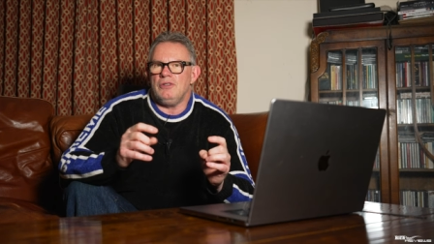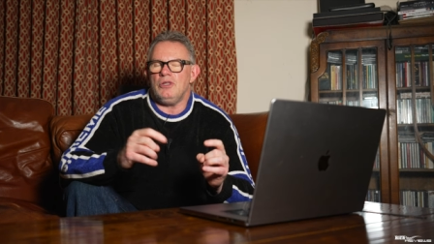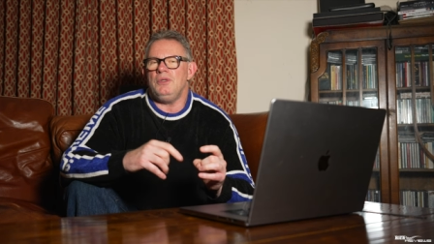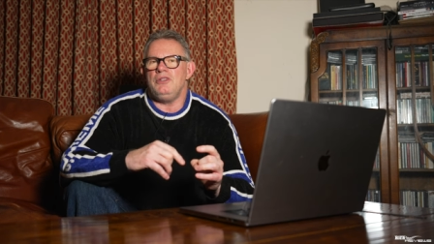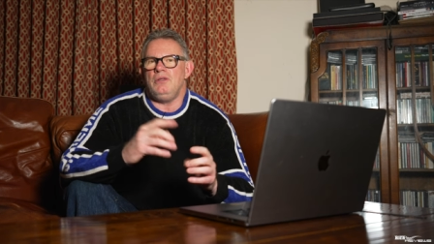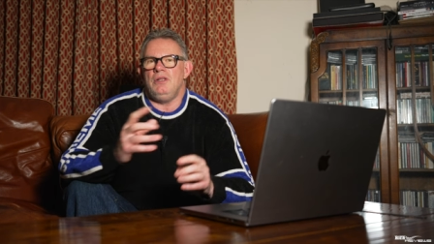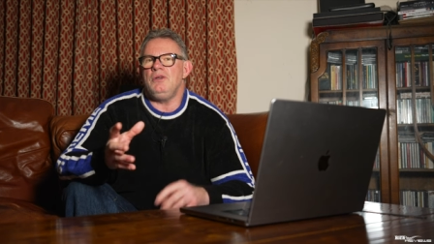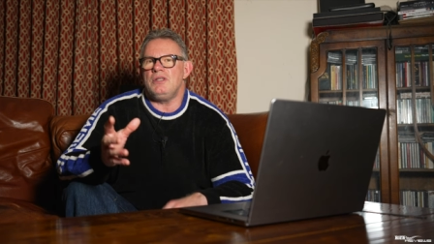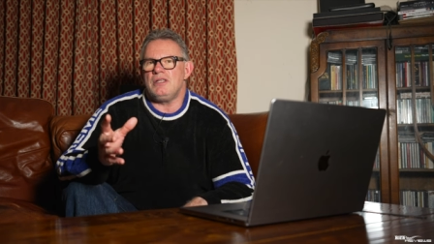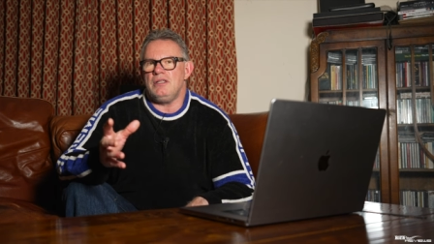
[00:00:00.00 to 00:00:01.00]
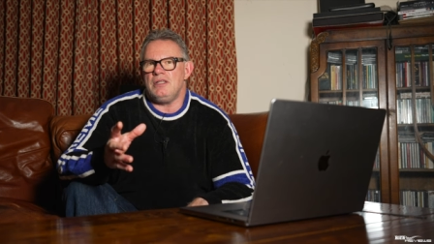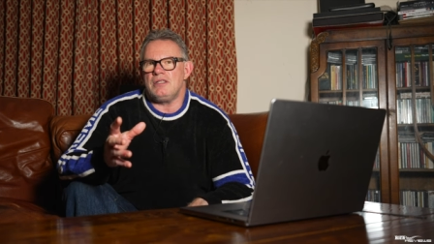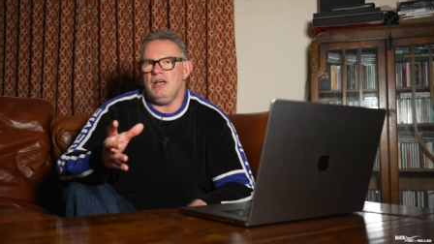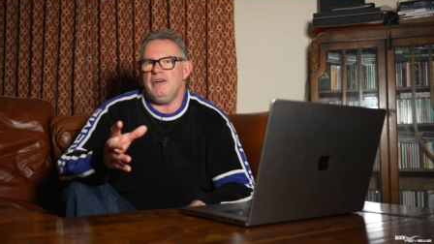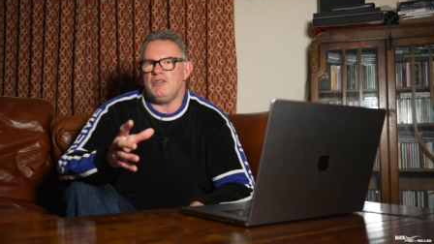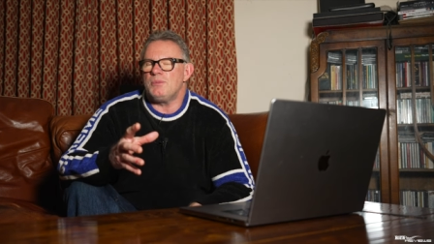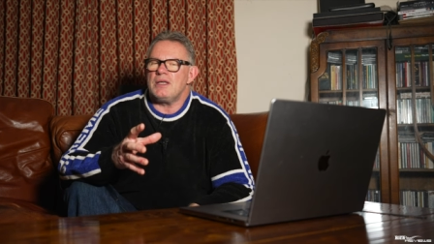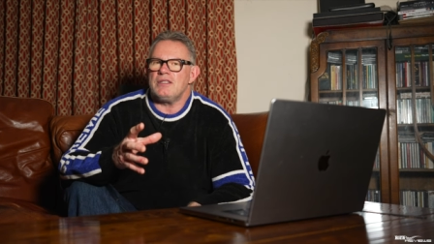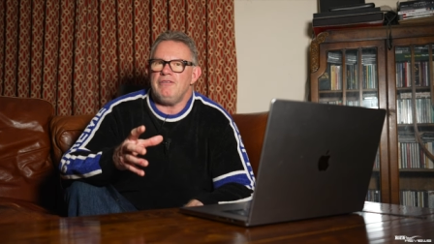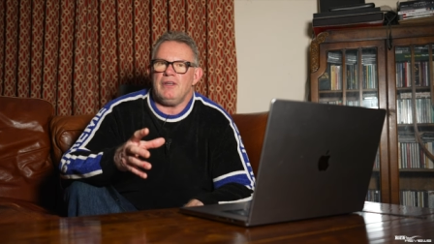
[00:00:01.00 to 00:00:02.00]
I don't want to do Lotus a disservice
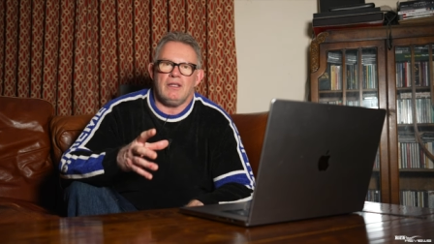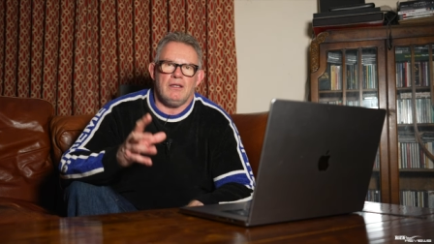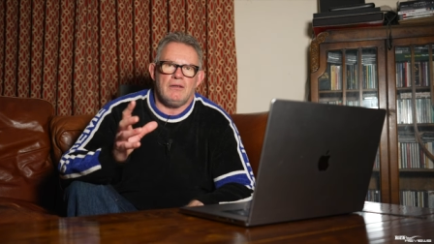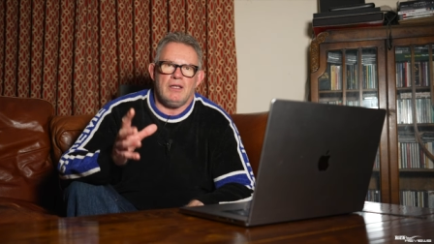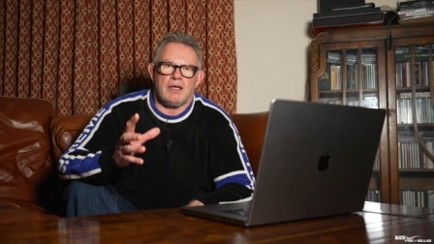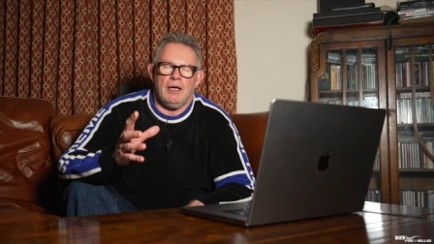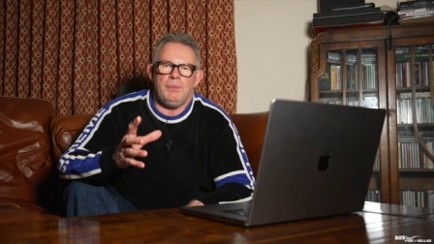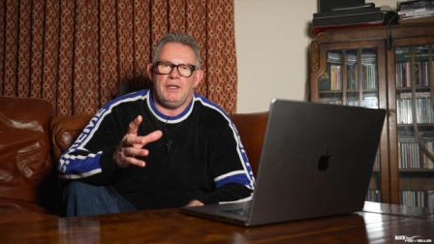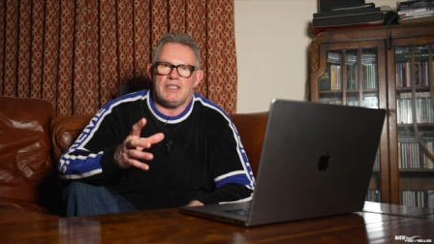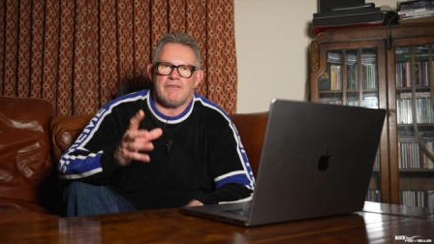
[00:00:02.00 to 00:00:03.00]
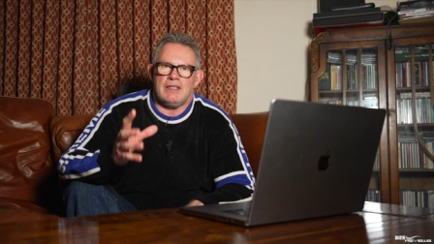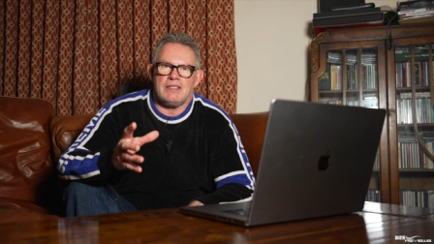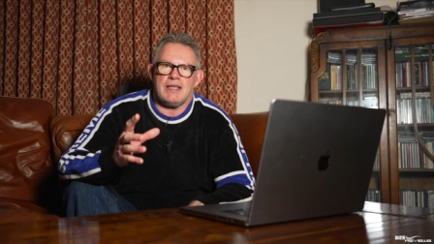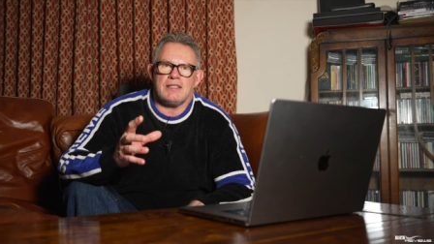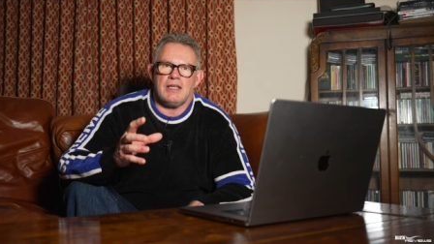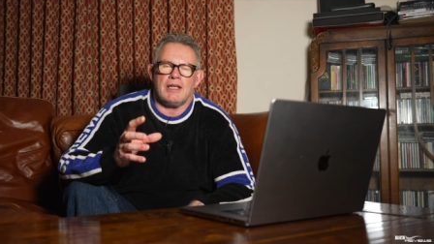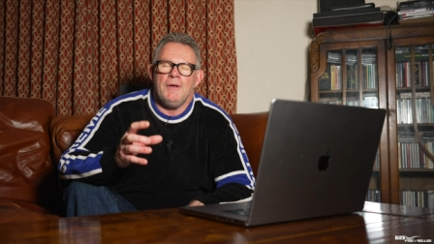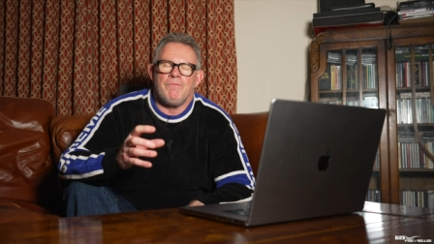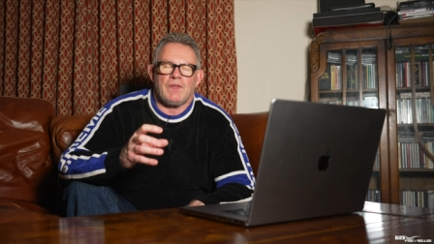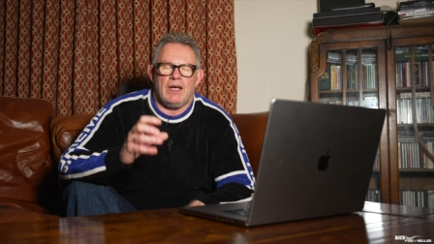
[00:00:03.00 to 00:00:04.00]
because I think the, the company is fantastic
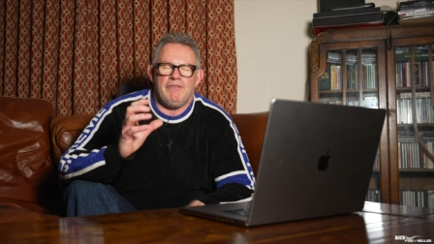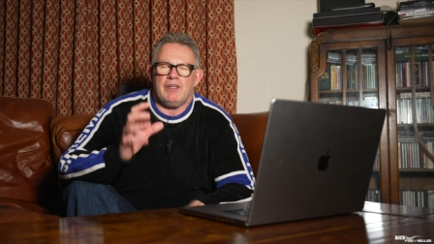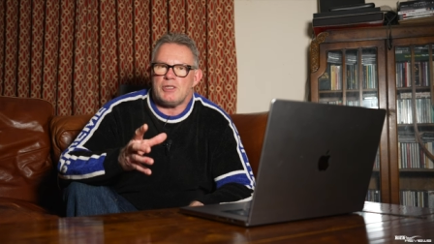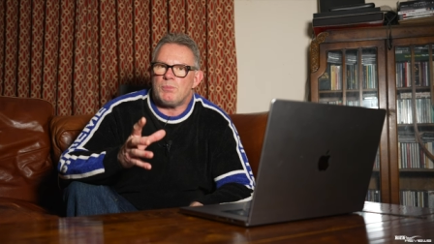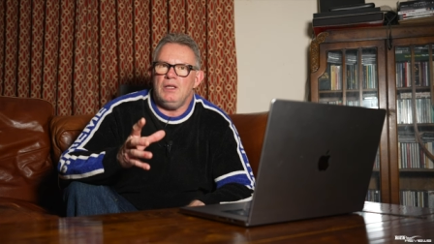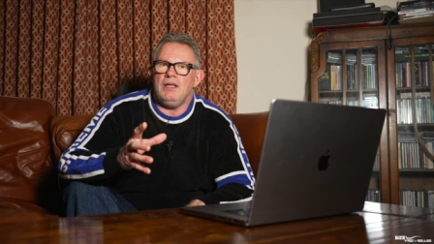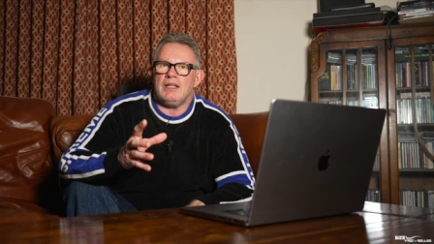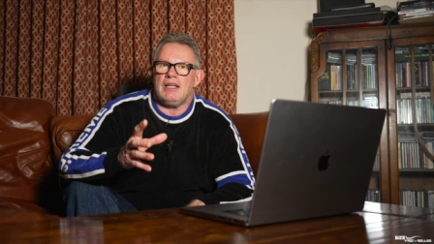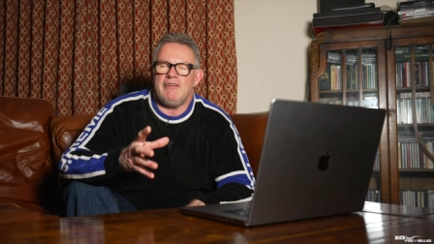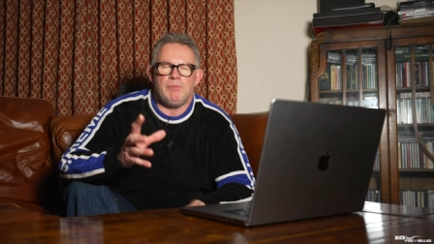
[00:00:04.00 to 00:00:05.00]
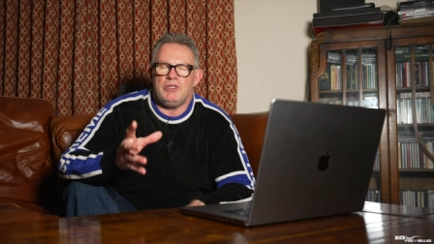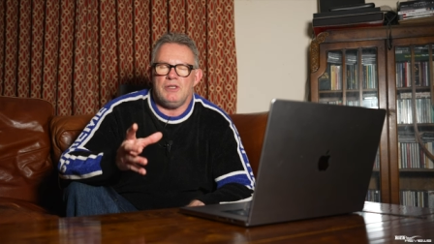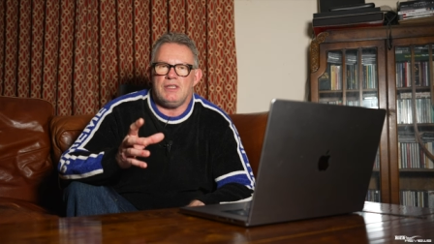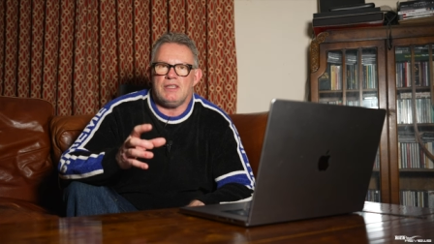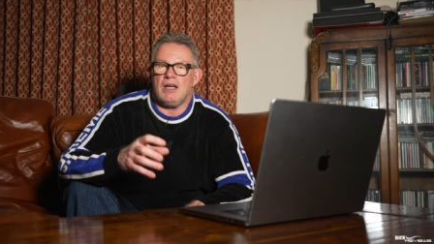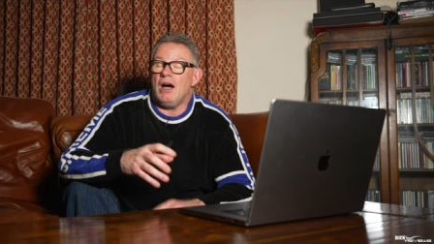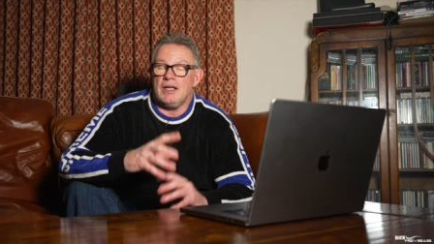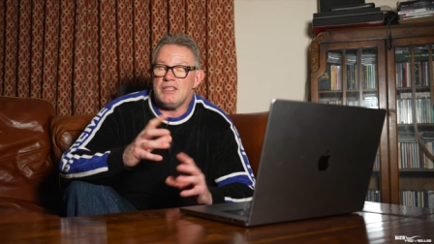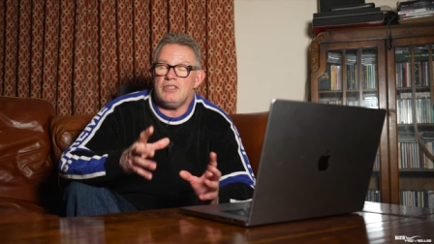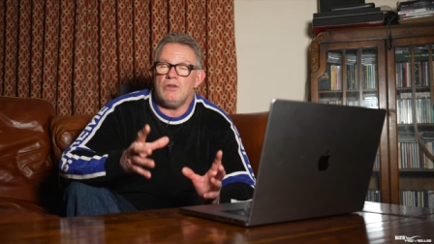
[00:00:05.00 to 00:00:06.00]
and I think it's brilliant that they've produced this car
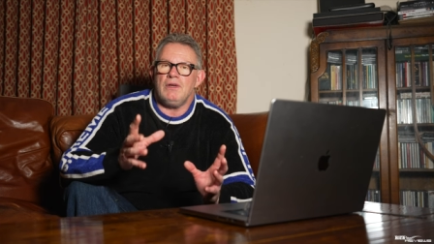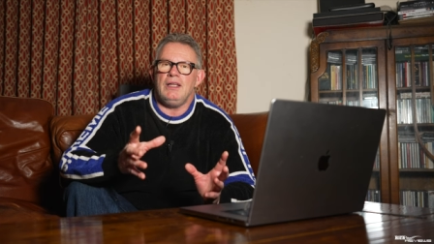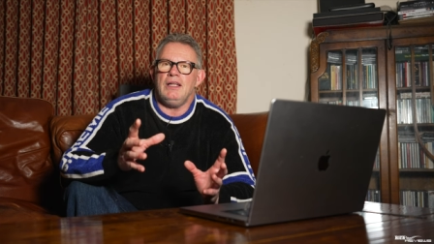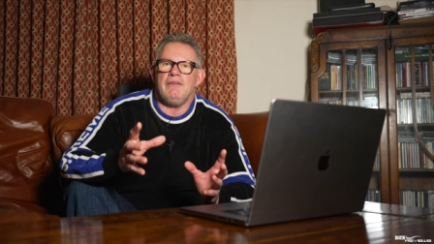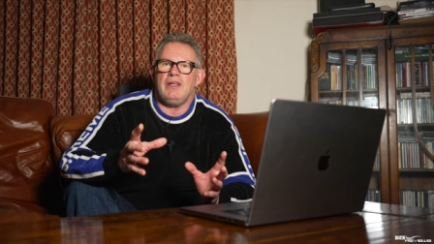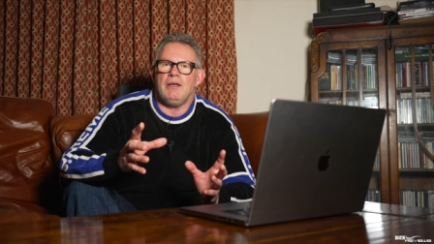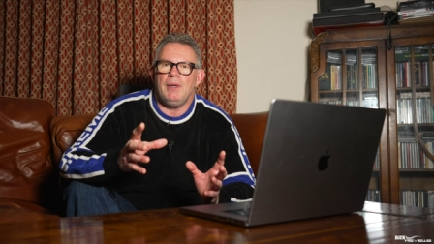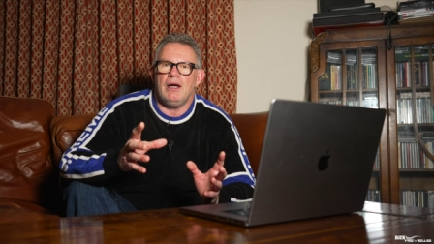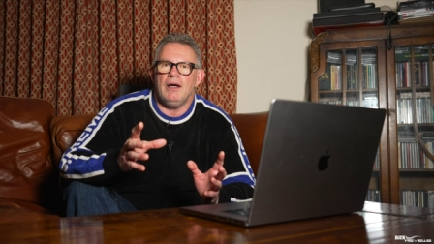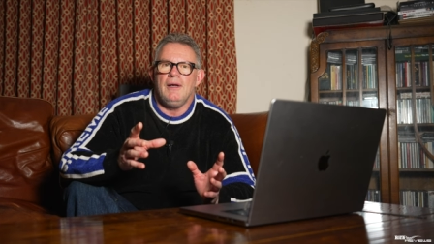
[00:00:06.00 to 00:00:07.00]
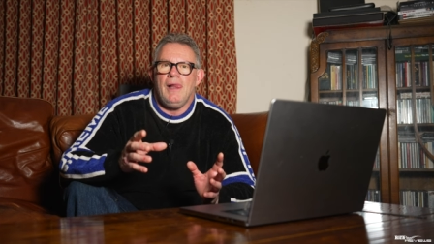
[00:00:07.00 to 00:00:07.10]
and I still really love the Emira,